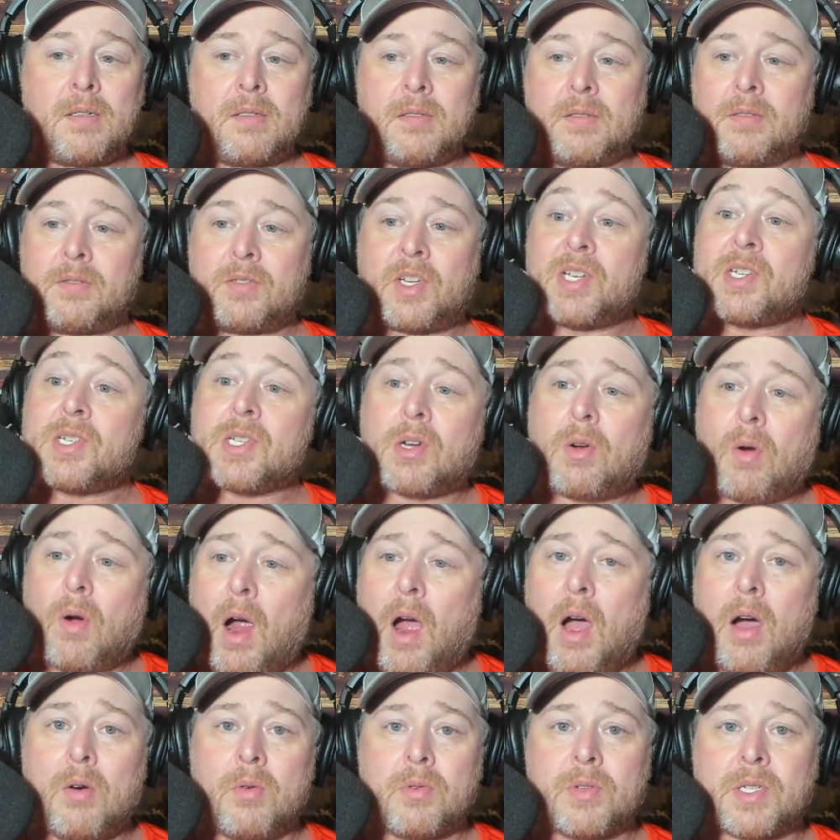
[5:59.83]
Just
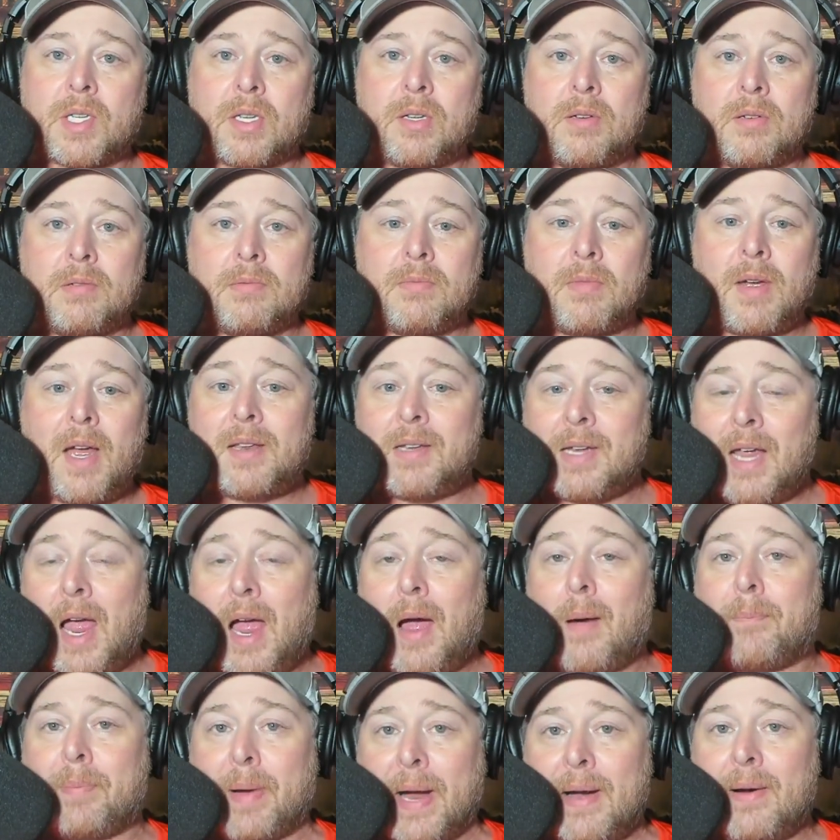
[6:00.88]
gross. And
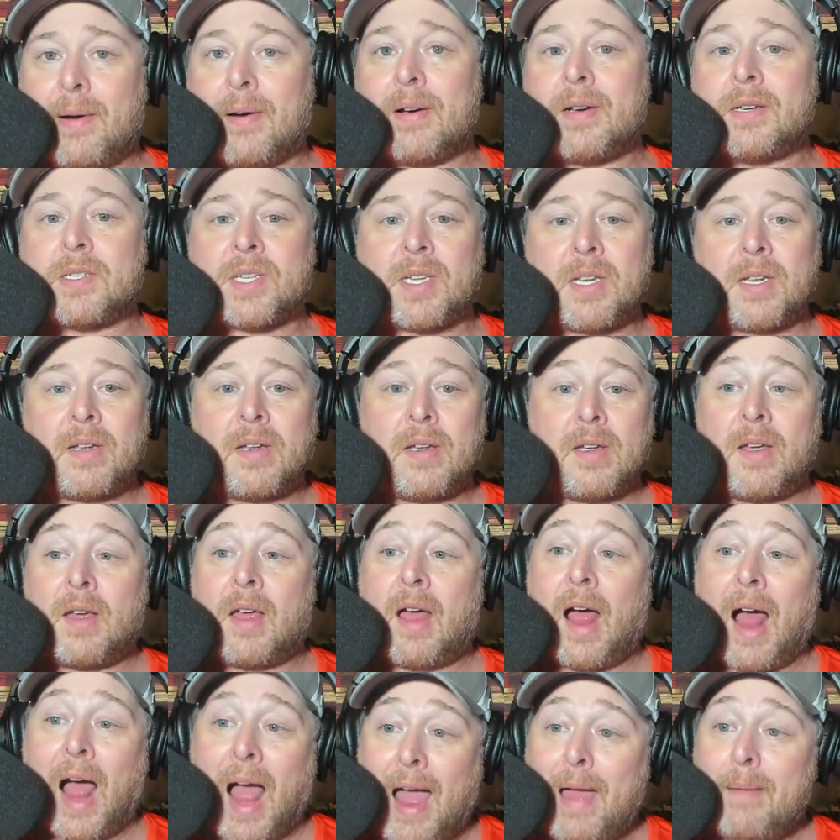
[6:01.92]
yeah, parents,
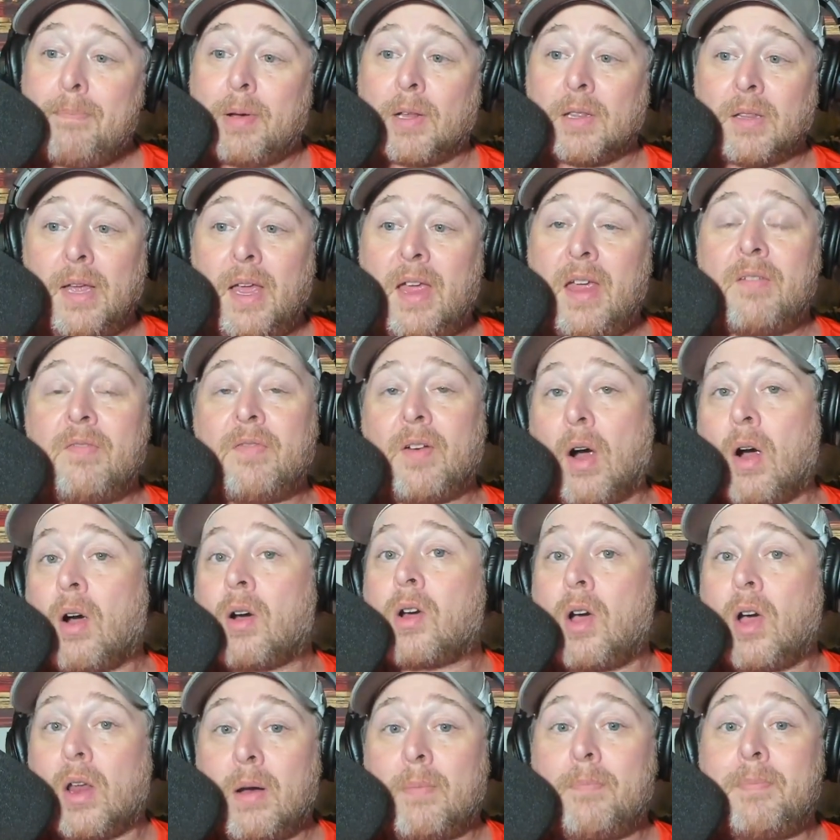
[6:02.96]
I believe, are
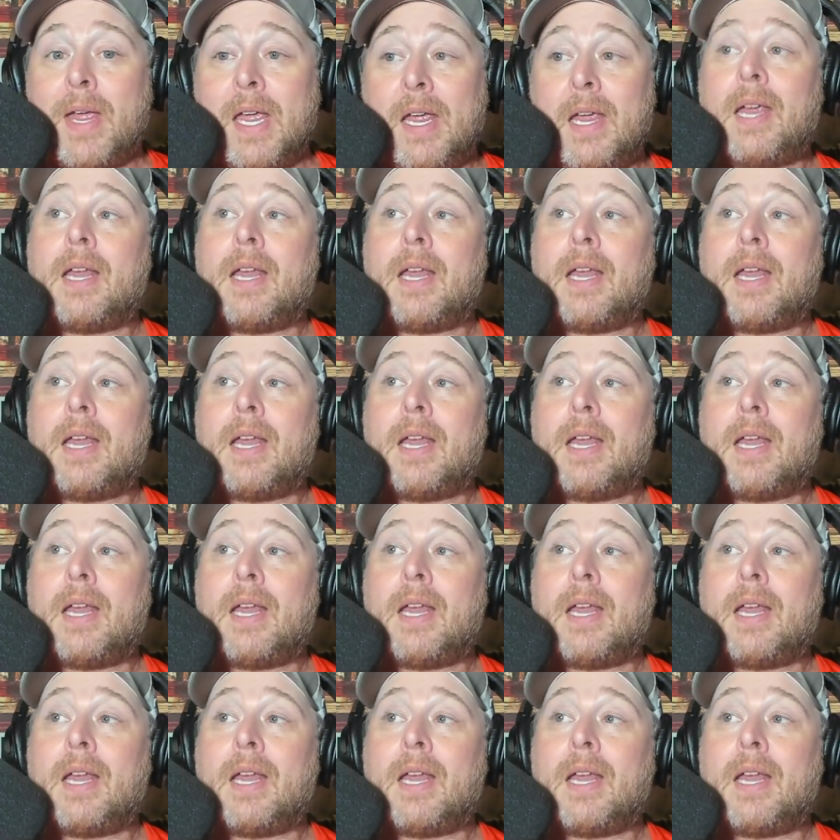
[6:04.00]
going to be